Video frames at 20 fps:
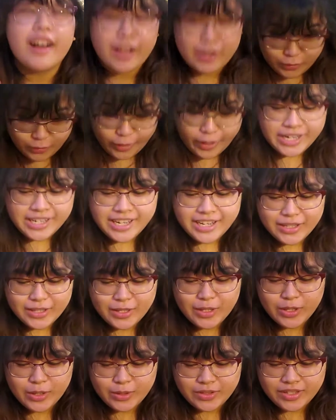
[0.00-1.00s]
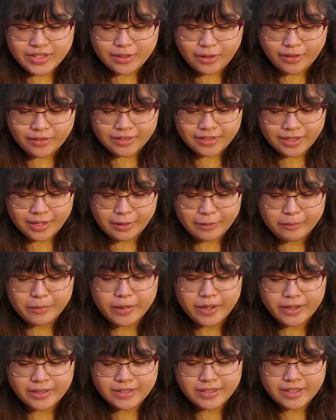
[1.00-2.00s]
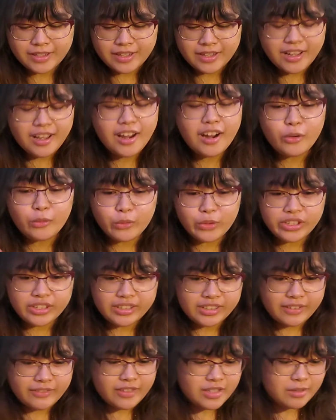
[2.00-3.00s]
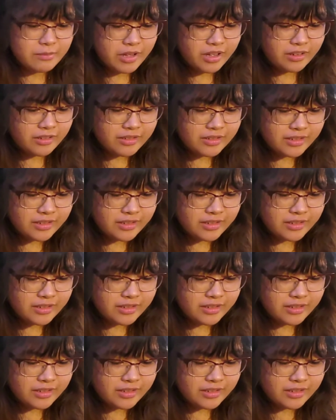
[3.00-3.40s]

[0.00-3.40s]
try not to use this all the time, but I really love the smell.